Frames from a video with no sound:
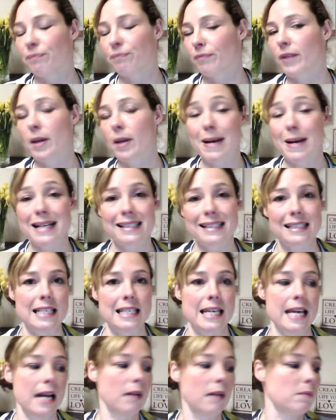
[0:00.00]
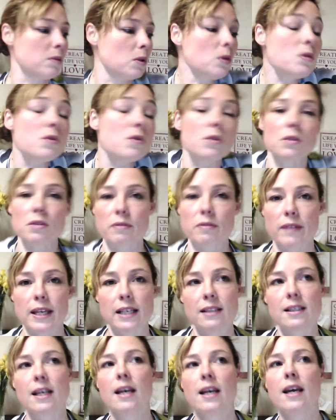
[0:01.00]
capacity, helps all sorts of
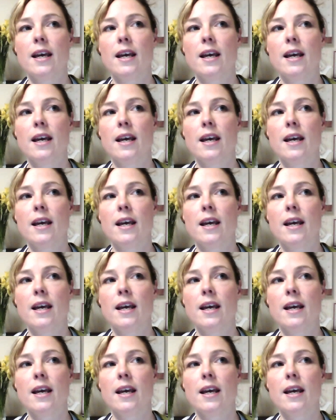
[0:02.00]
things?